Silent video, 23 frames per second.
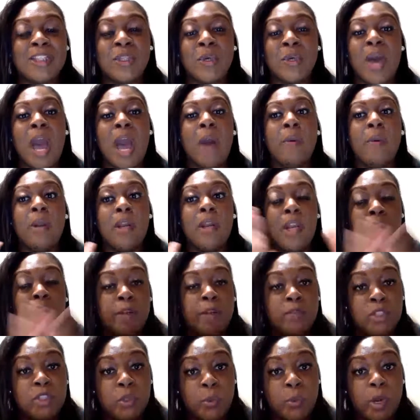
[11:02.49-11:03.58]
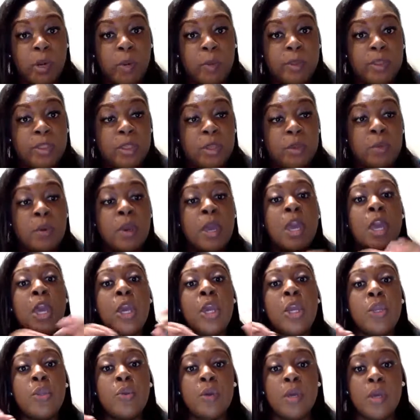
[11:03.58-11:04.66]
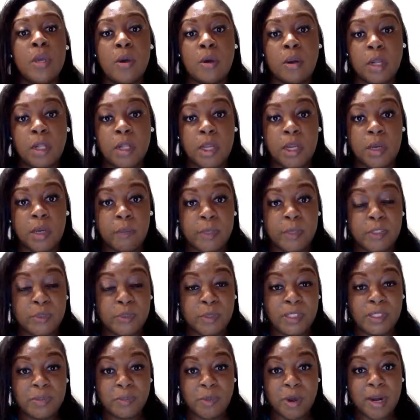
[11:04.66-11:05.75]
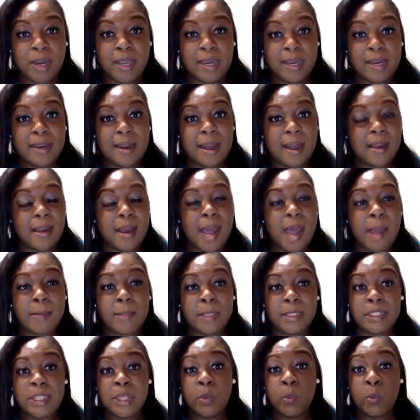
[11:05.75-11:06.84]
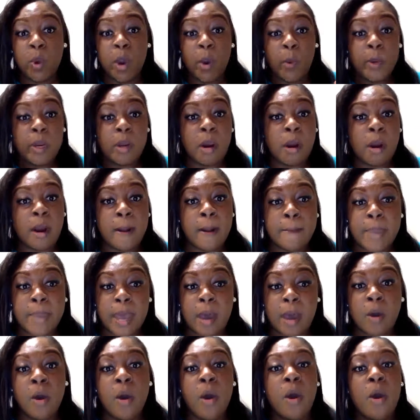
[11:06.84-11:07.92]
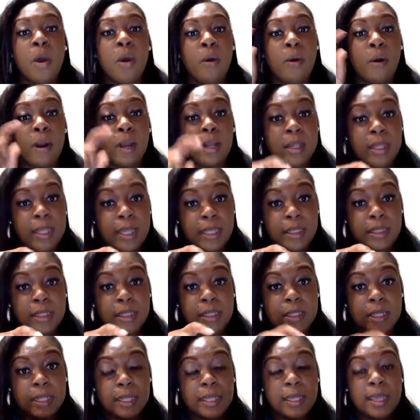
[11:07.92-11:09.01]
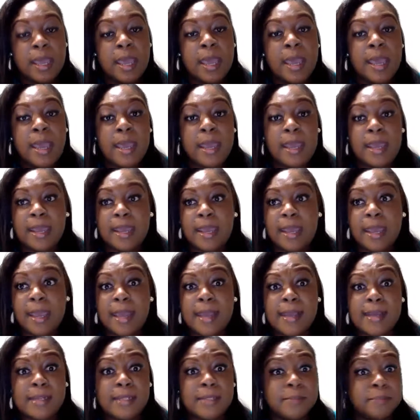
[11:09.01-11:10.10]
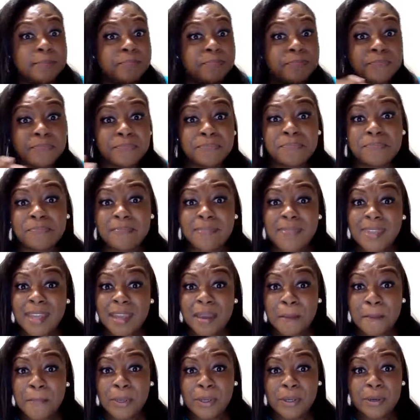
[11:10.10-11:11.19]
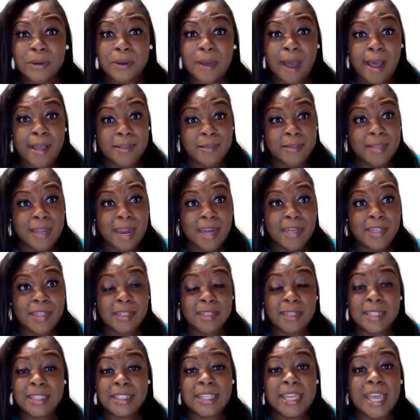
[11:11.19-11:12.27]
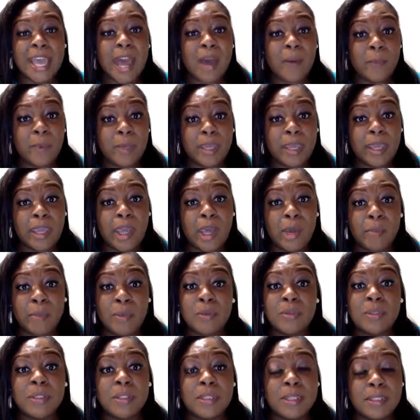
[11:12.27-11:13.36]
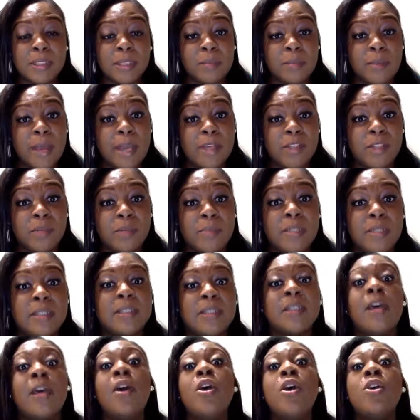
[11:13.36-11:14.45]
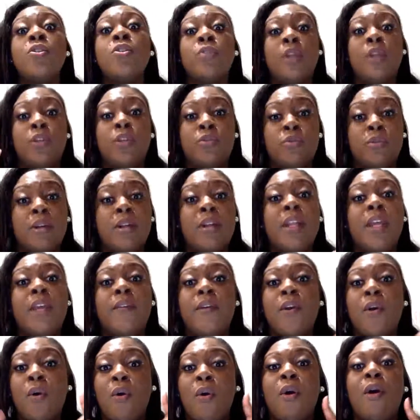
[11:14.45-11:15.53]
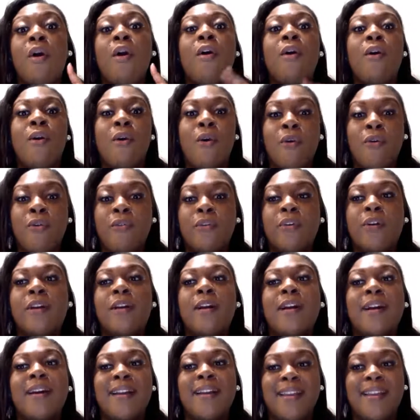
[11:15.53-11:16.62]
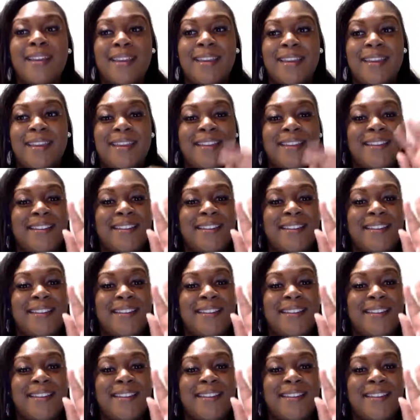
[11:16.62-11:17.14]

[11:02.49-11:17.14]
So I would love to work with you. You can go to clearresourcemarketing.com to see what we are about or click the link and book a consultation. Let's see how we can help you systemize your business so that you can love it all over again.